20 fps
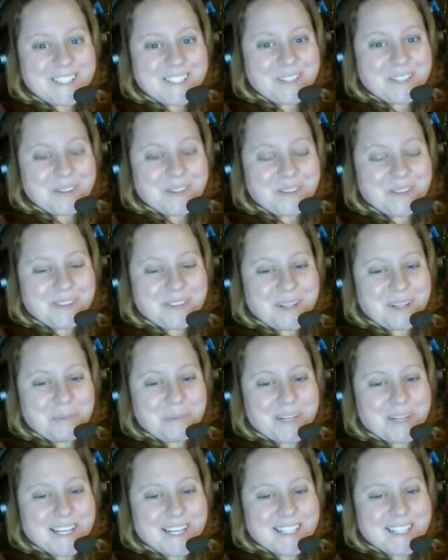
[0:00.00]
So if
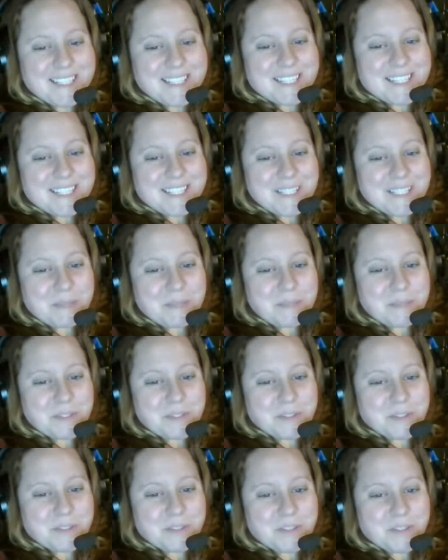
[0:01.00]
anybody has any tips or
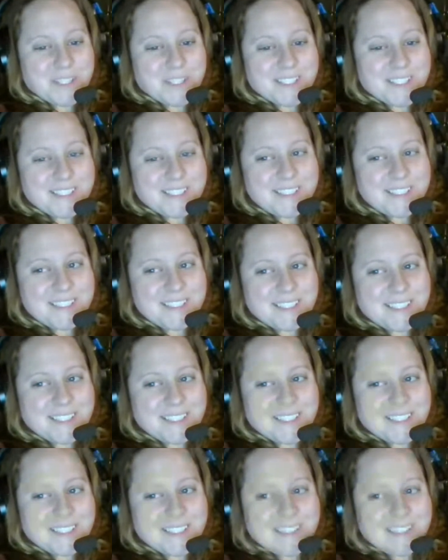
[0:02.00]
tricks
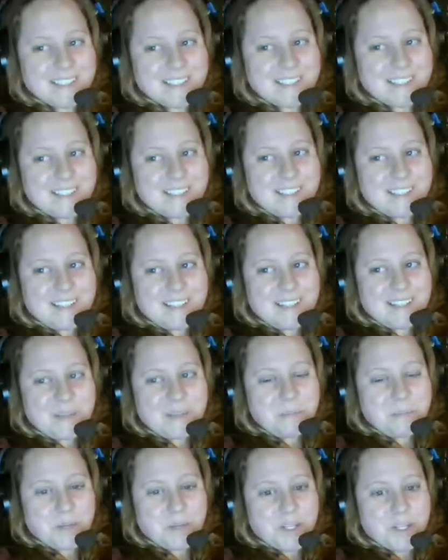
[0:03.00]
to
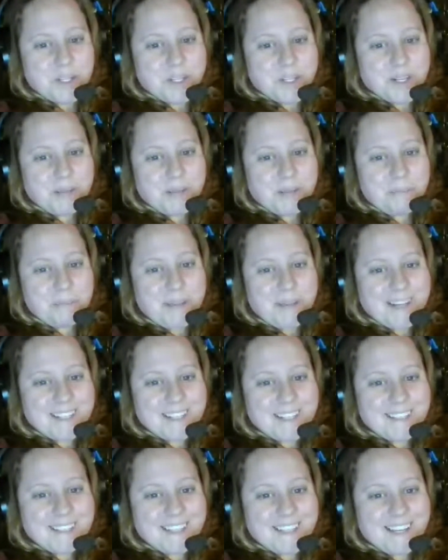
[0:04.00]
put your hip back
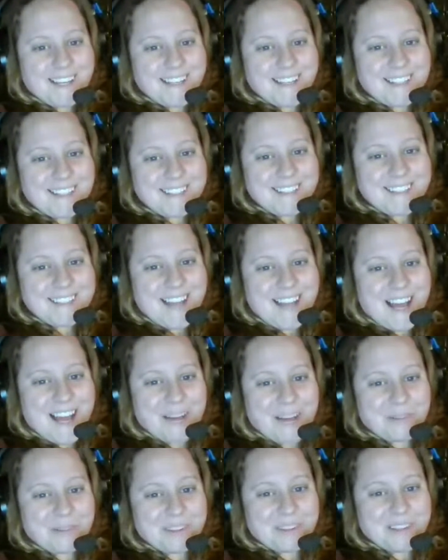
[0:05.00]
in line, I
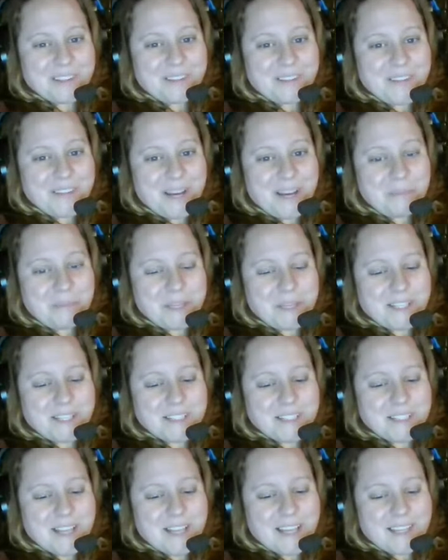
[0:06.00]
would love that, because
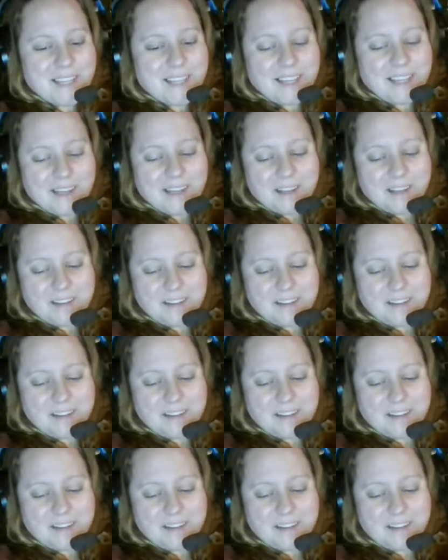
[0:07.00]
I can't.